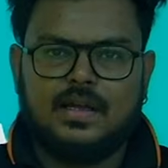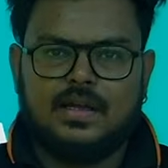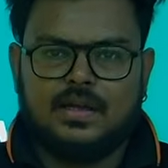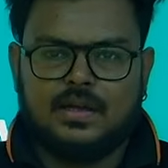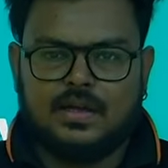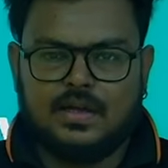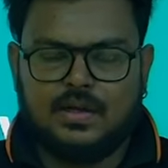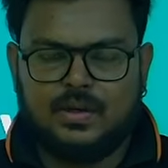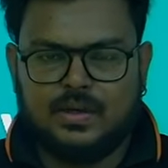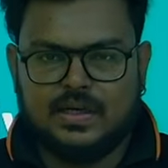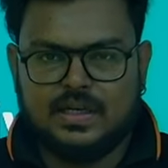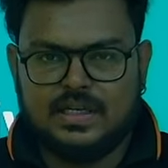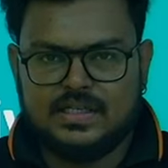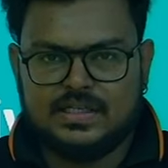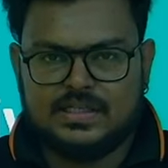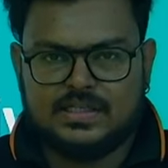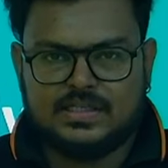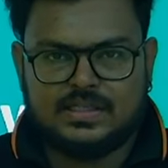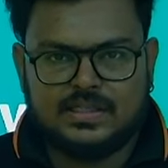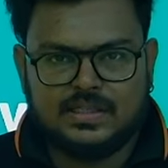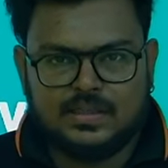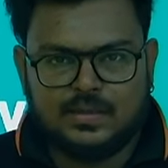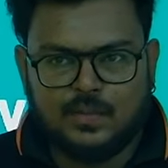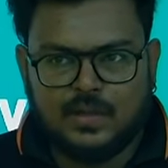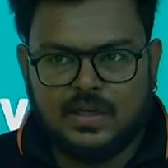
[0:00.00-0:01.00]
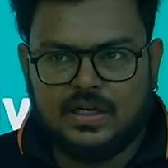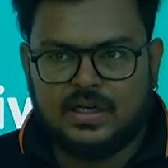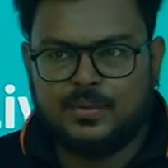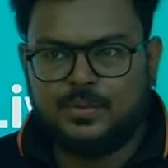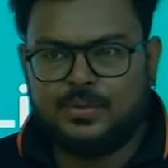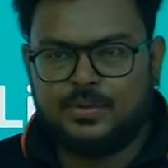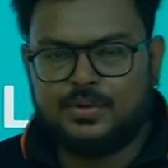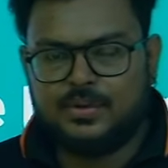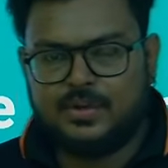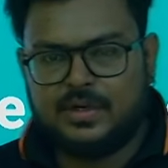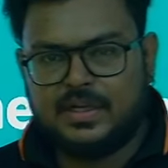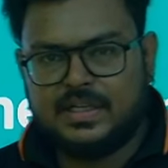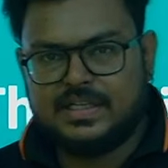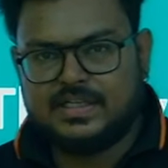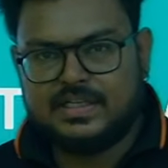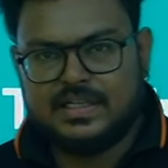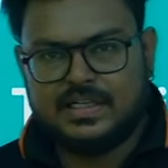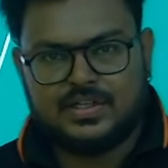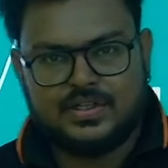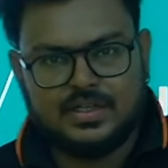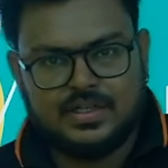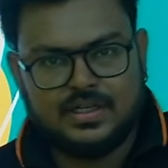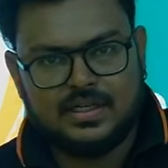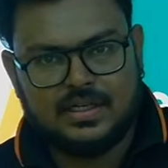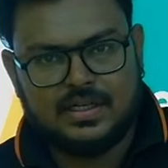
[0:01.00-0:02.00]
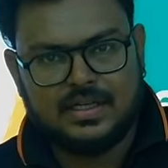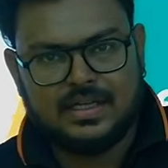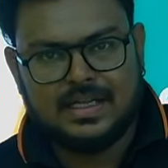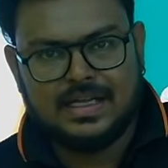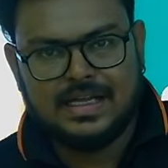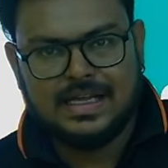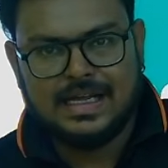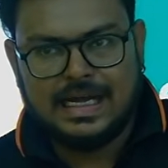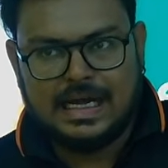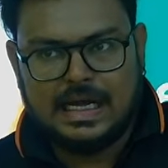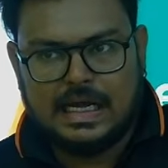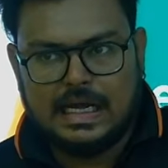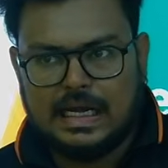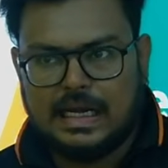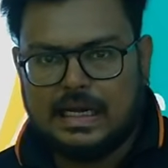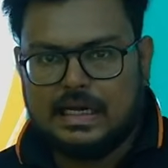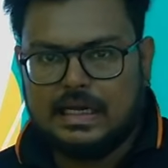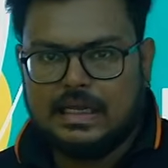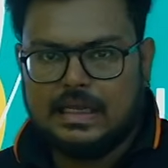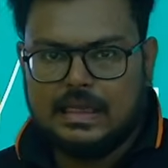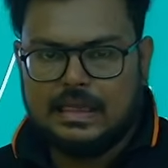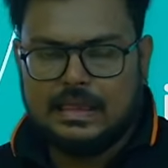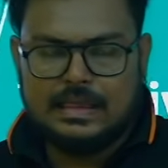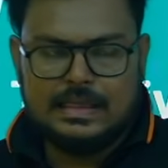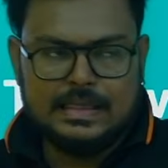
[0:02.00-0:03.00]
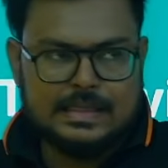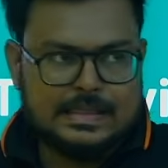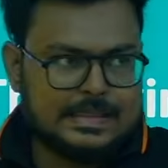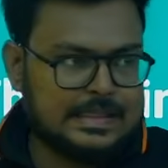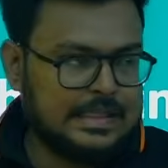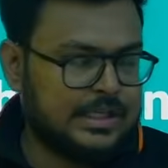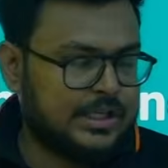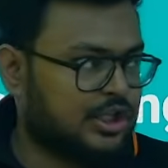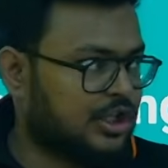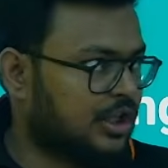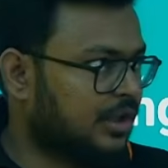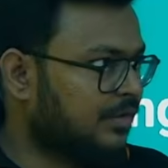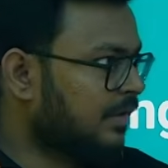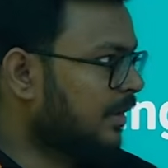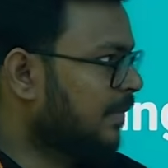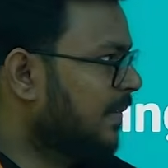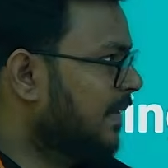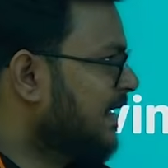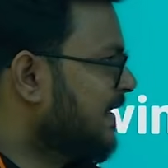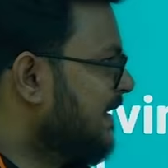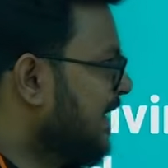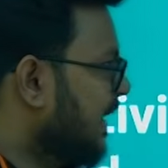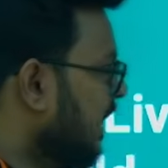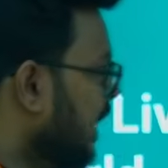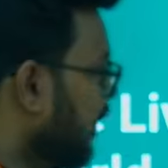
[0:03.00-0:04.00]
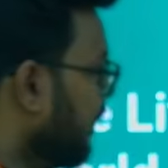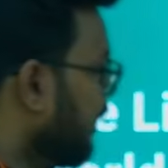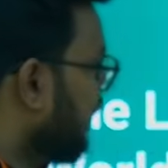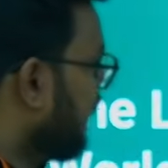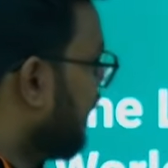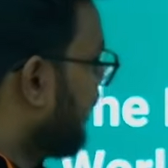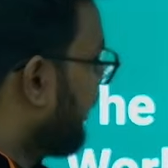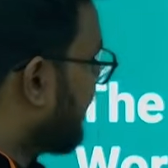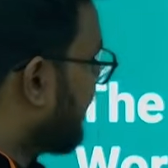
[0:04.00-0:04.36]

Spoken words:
Hello guys, welcome to today's session. And in this session, we'll be starting with our